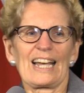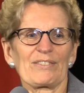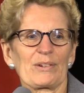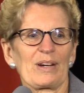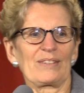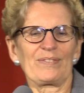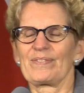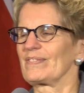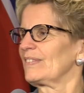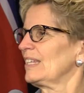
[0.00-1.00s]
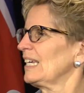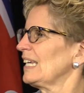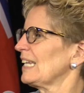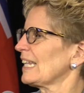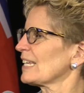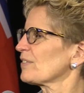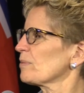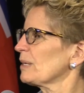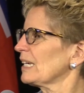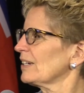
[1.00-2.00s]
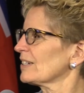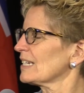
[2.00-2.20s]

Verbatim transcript: Hi, everyone. Thanks for being here